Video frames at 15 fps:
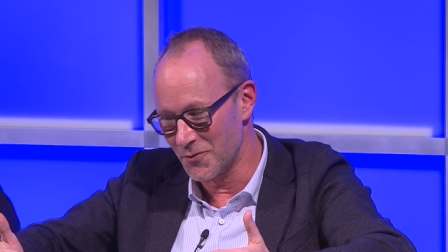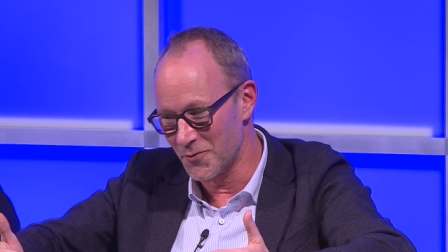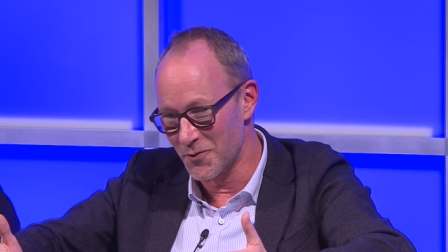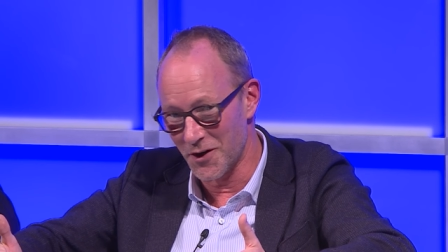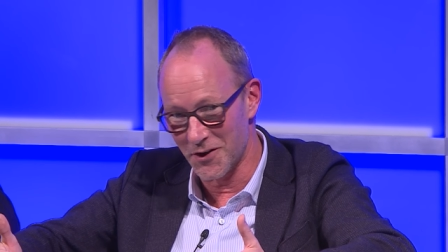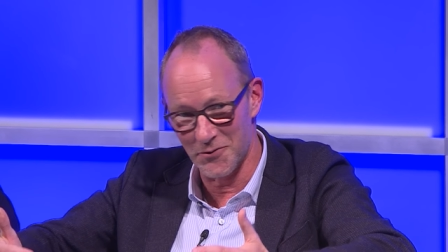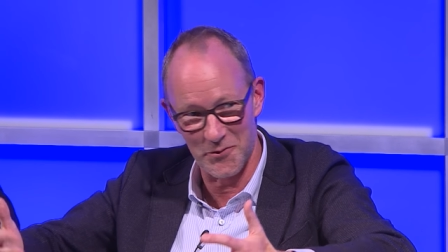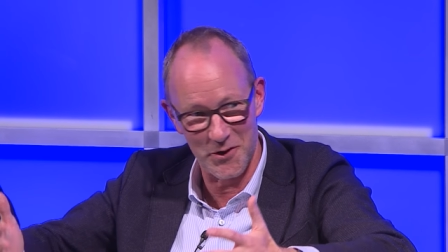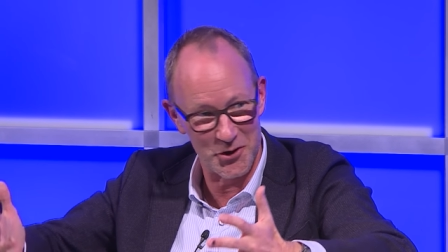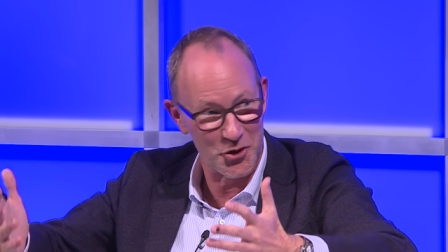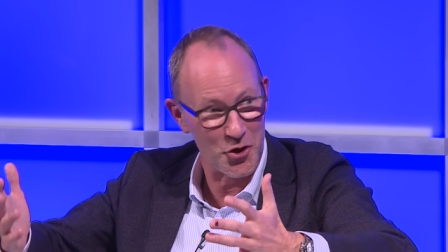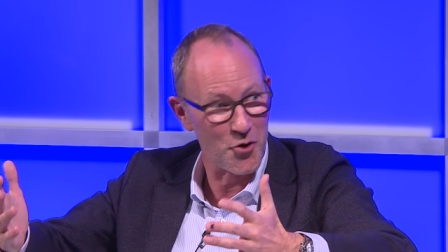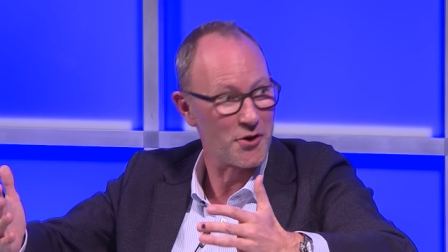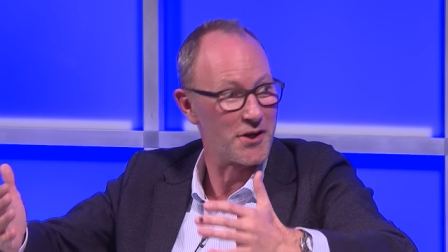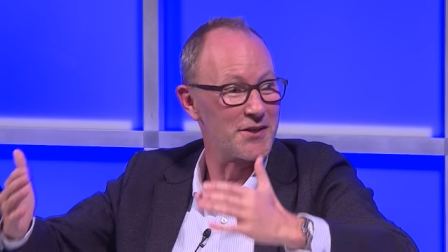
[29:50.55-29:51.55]
We are, we are
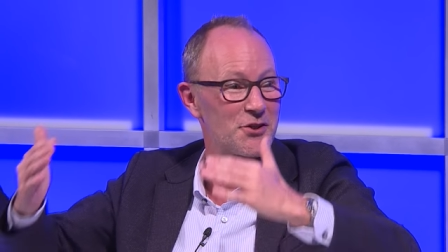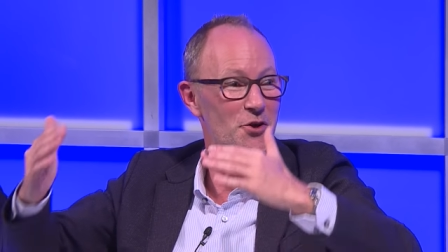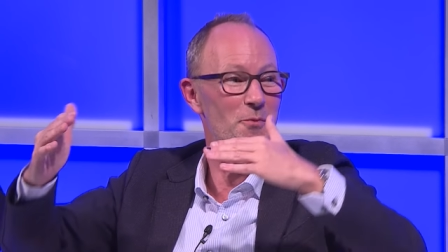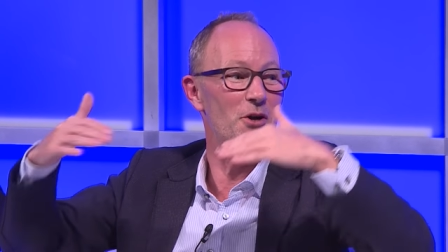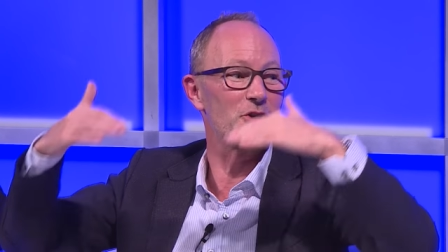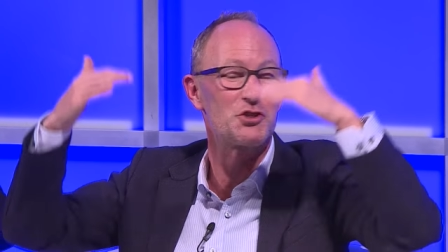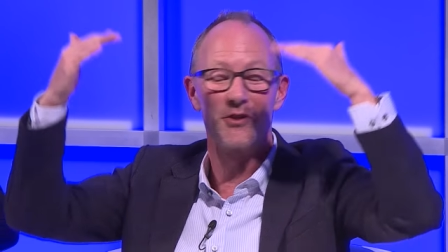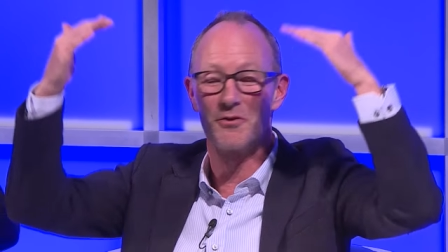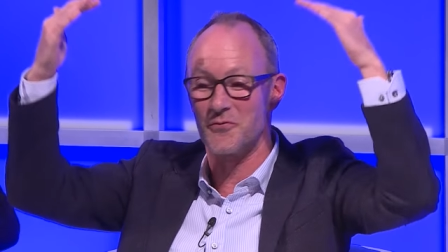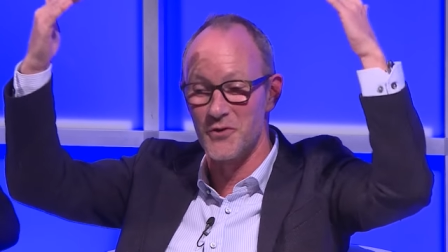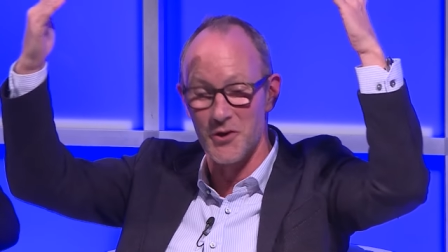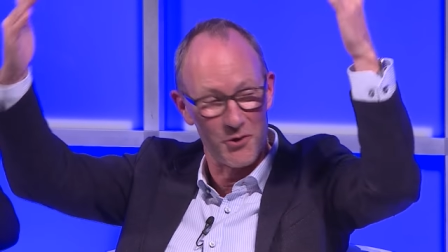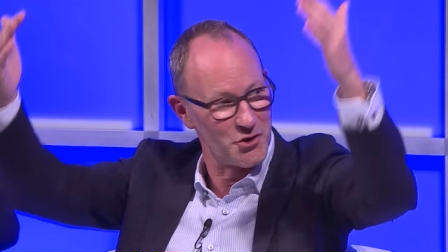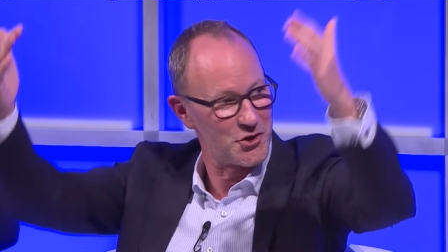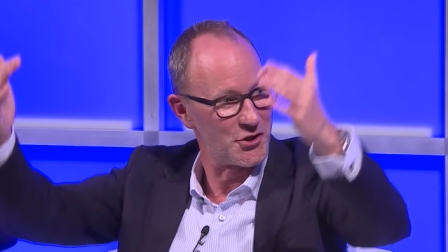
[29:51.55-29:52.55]
talking so much in the
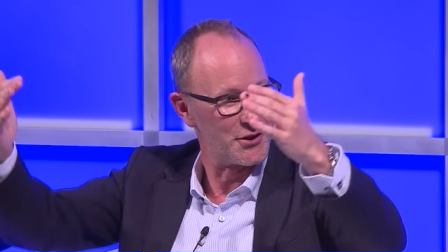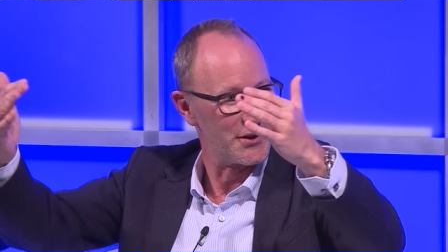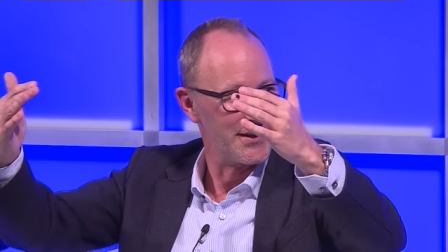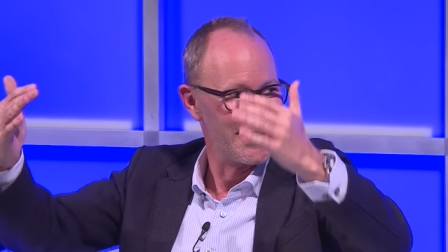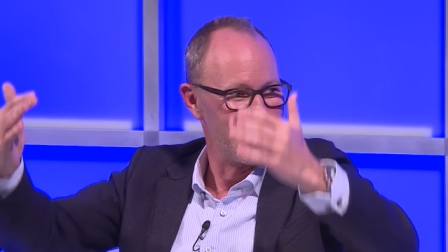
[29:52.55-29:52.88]
future